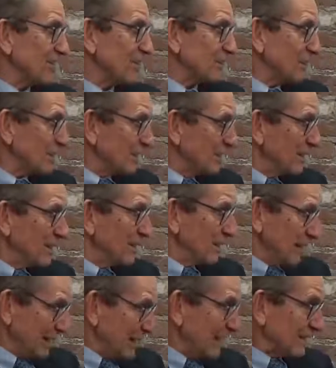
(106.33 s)
I mean,
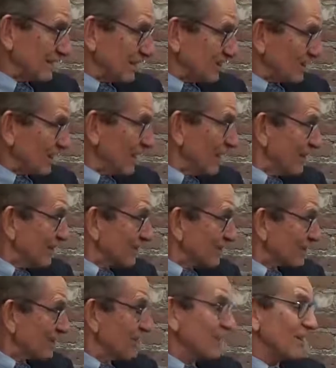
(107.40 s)
connecting to
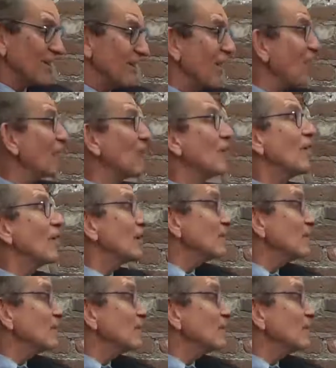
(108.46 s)
others, they're very